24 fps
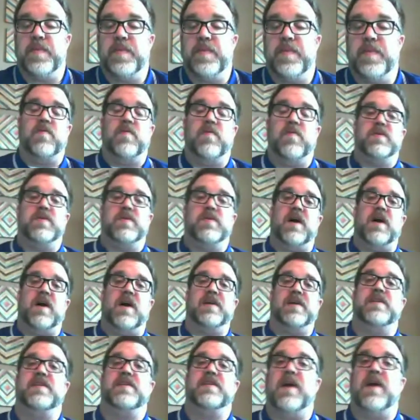When we're
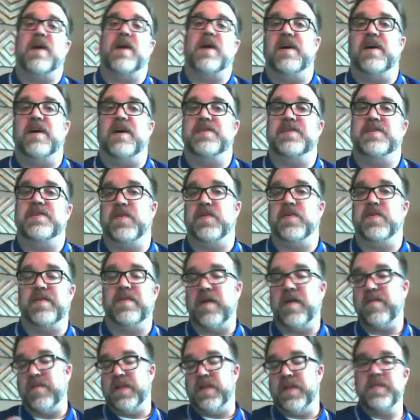talking,
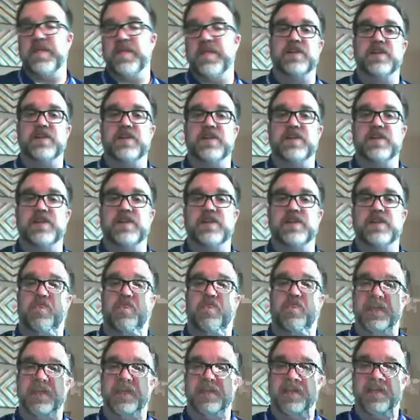well, let me ask this before
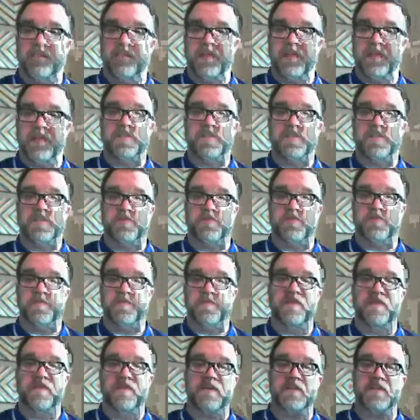we get into the big social
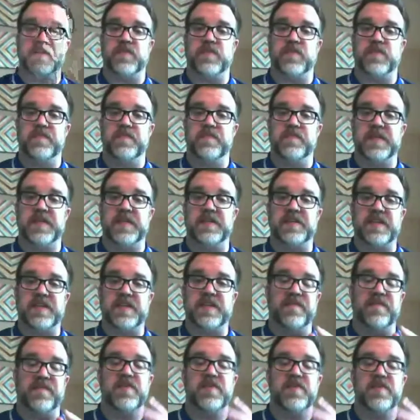media fails with business.
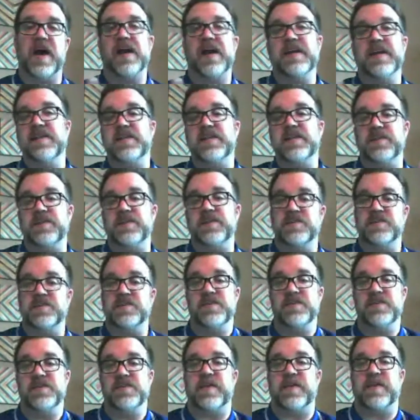Have you guys, the two
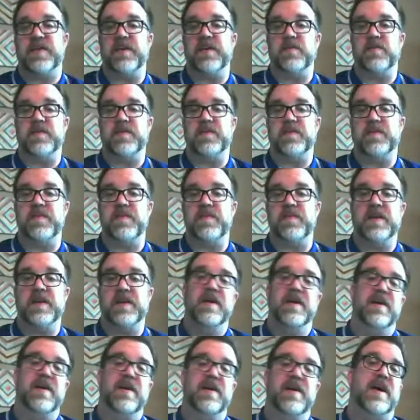of you that are here with me,
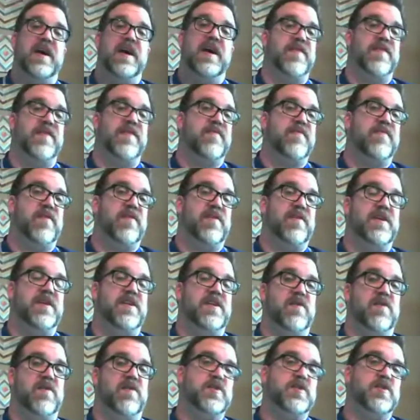have you ever,
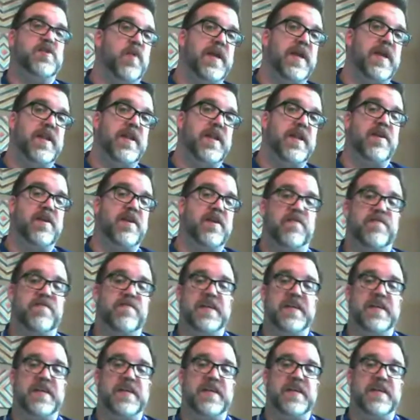tweeted or
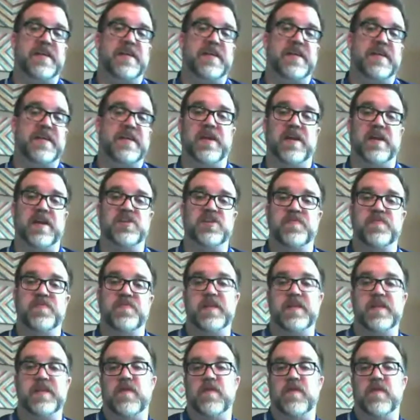Facebooked because you've been
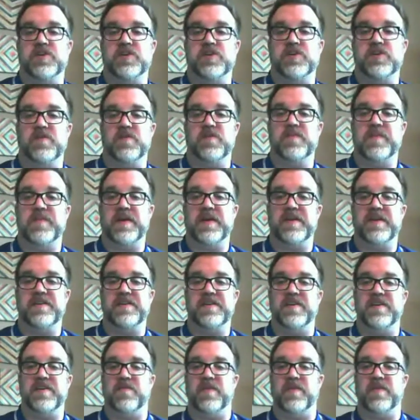emotional and you've been,
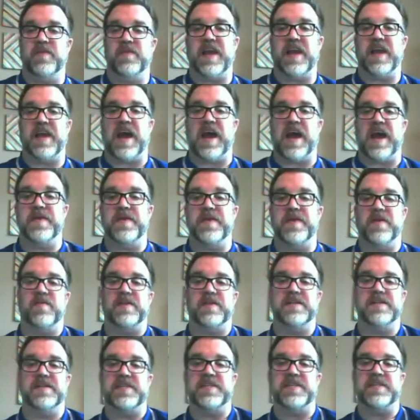really happy or
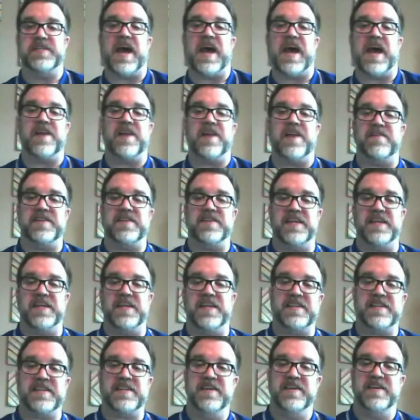really sad or
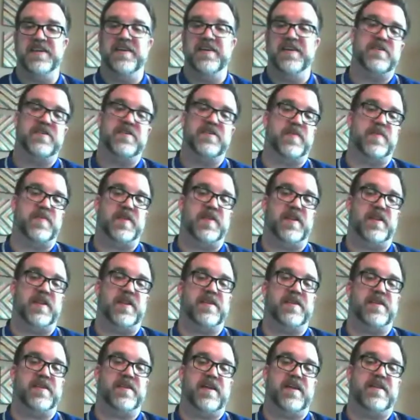ticked or something like
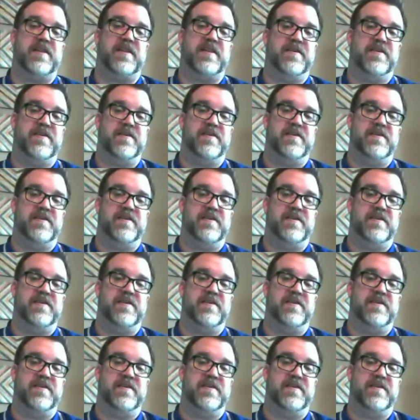that?